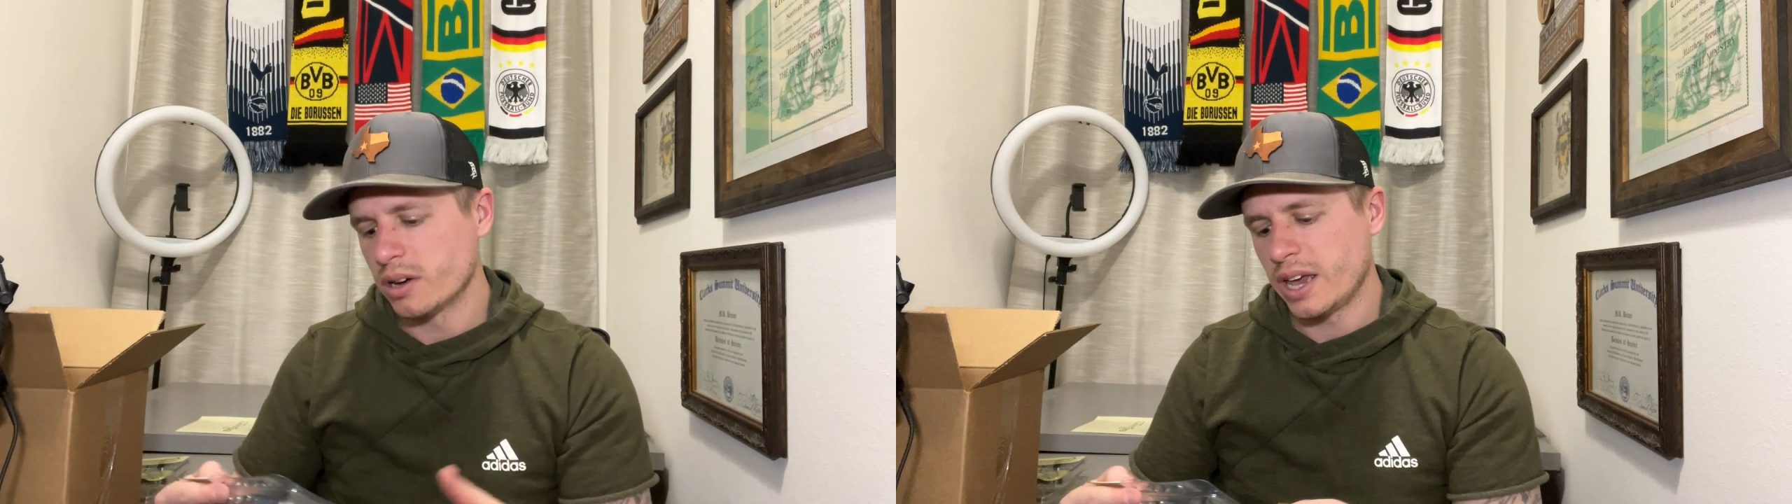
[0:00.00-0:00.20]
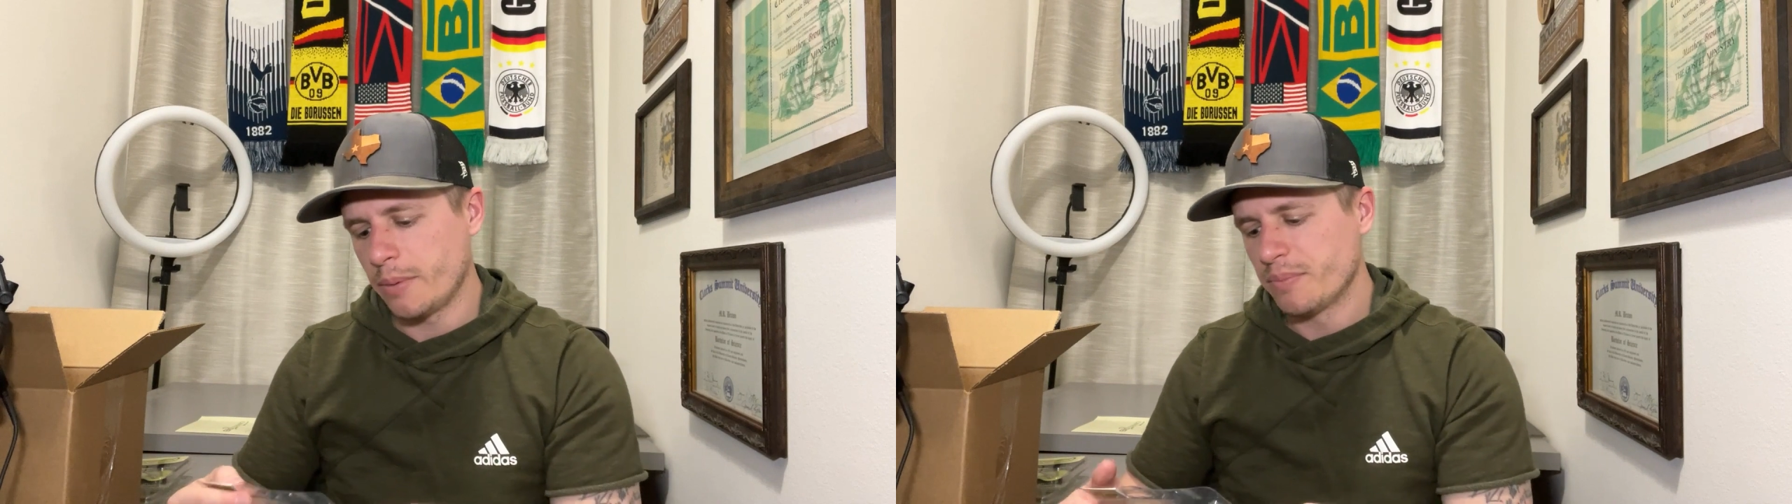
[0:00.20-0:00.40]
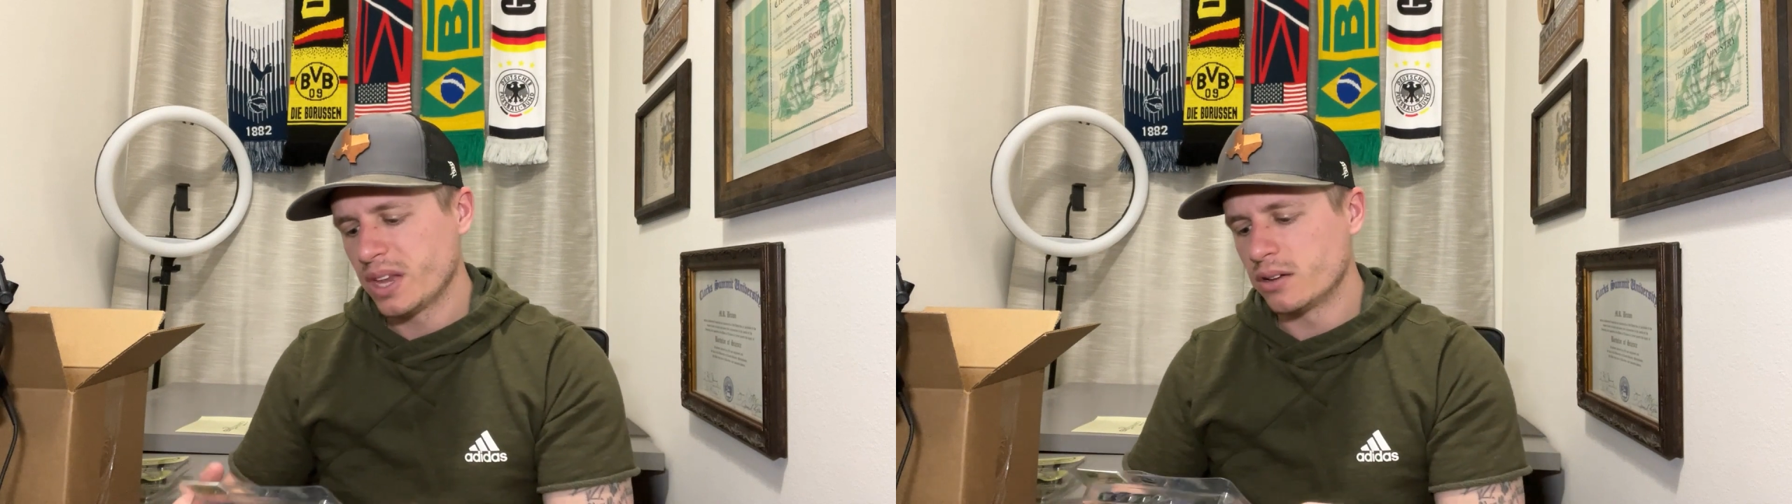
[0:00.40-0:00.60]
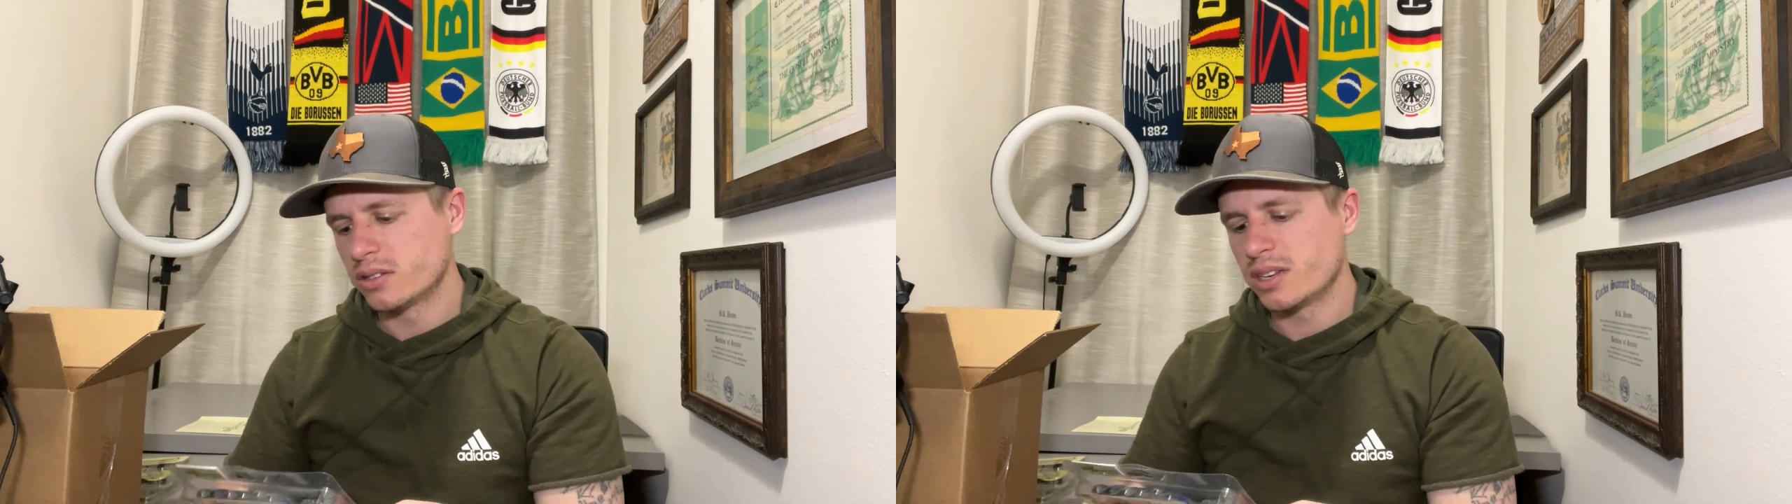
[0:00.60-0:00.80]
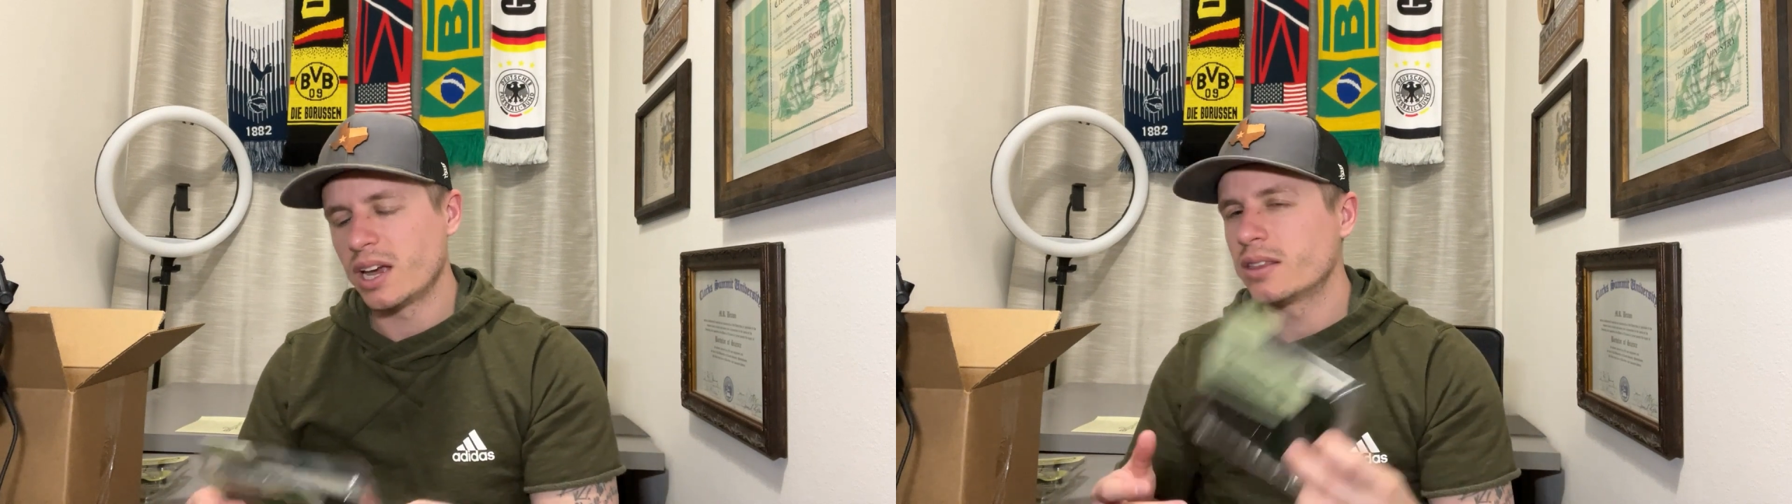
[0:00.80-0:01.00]
Yeah, I was gonna
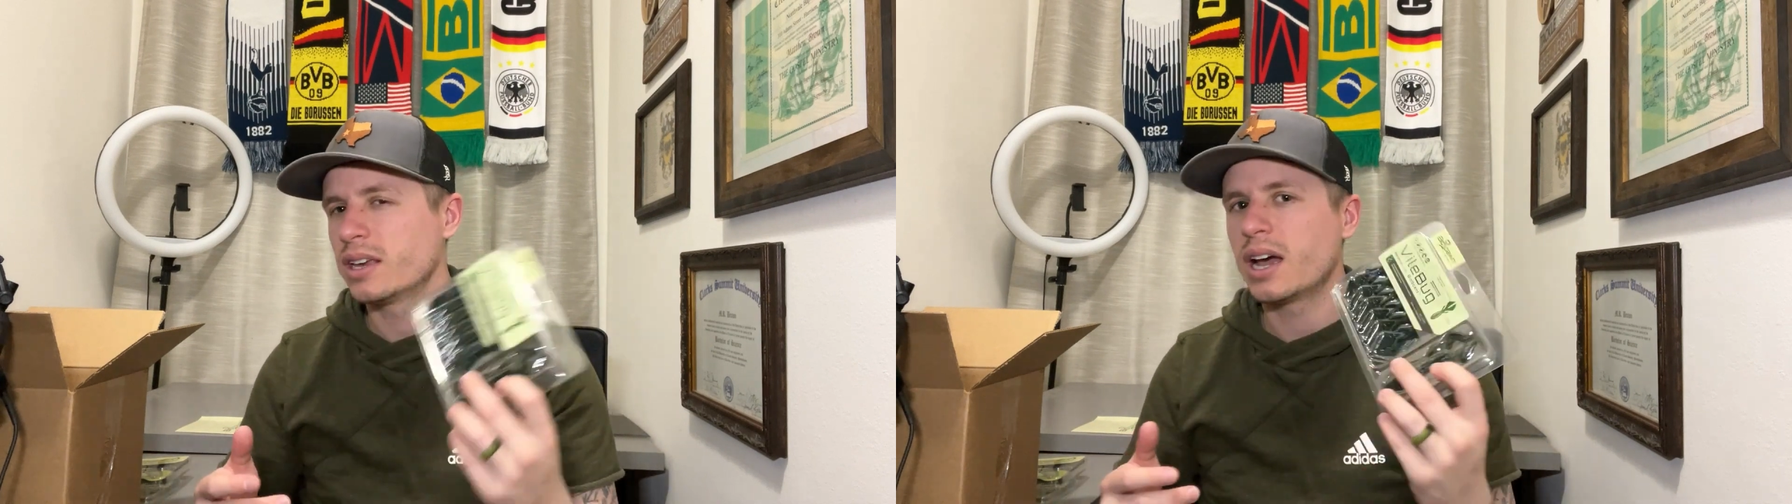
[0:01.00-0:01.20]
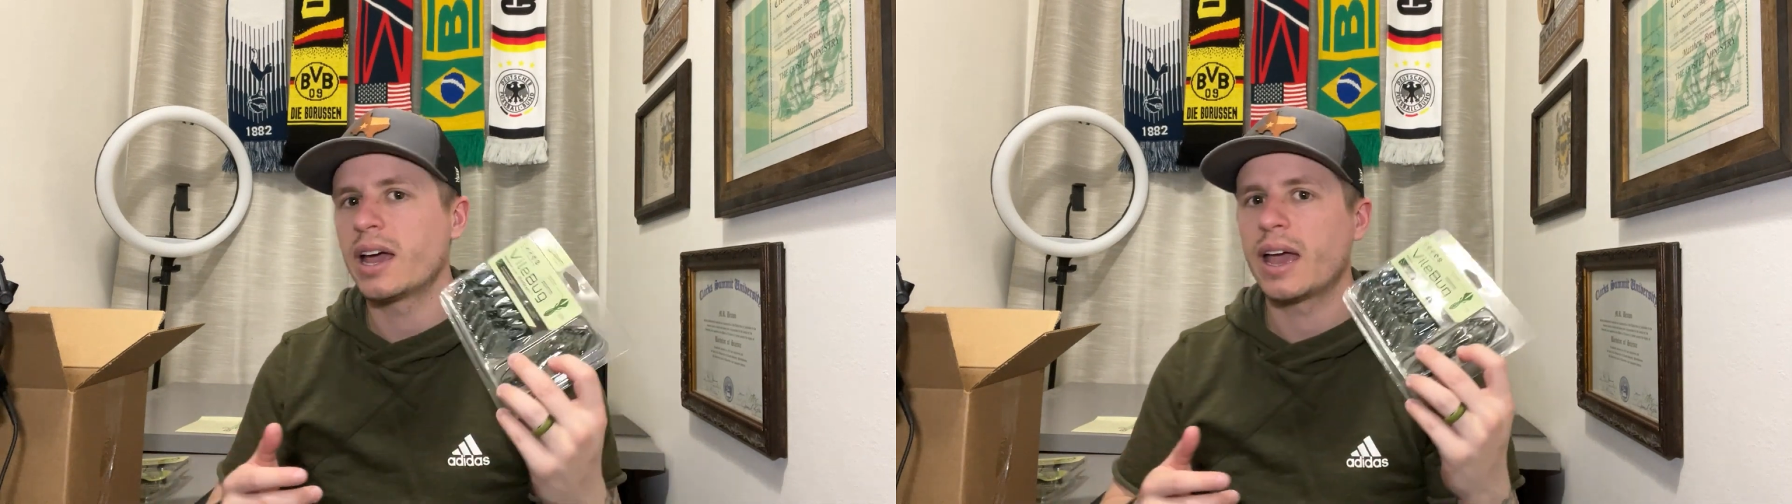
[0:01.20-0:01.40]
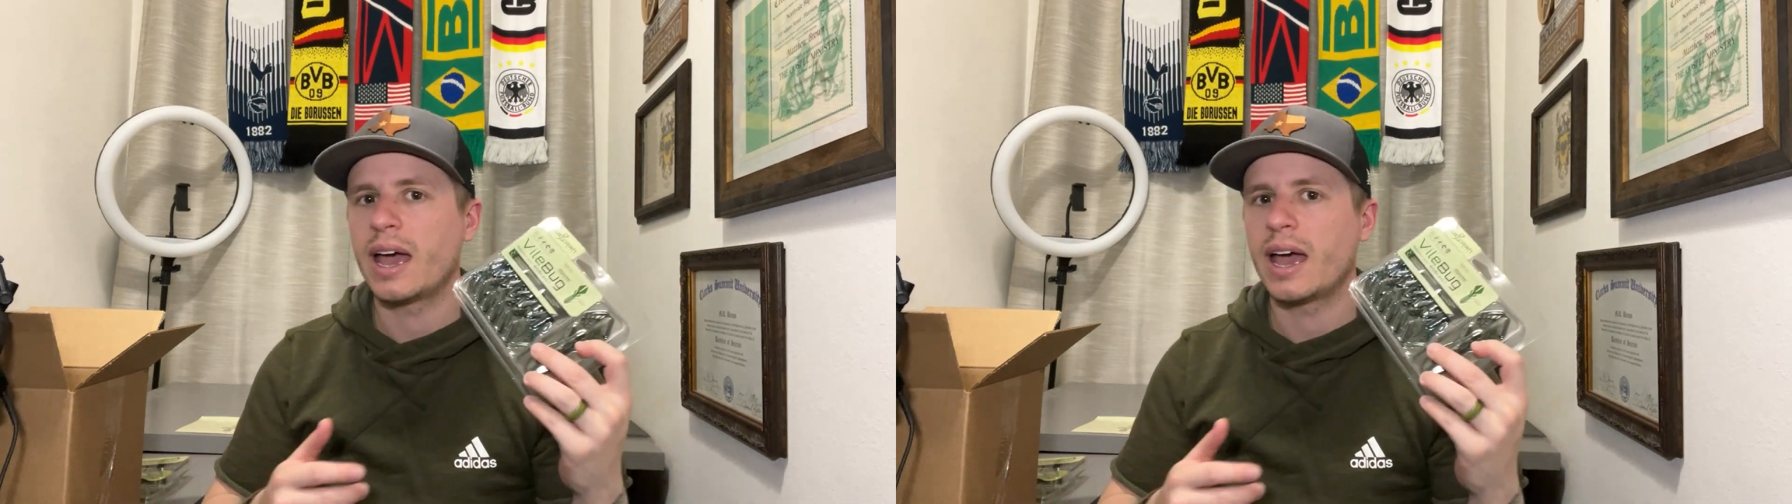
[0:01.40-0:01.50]
say, I think I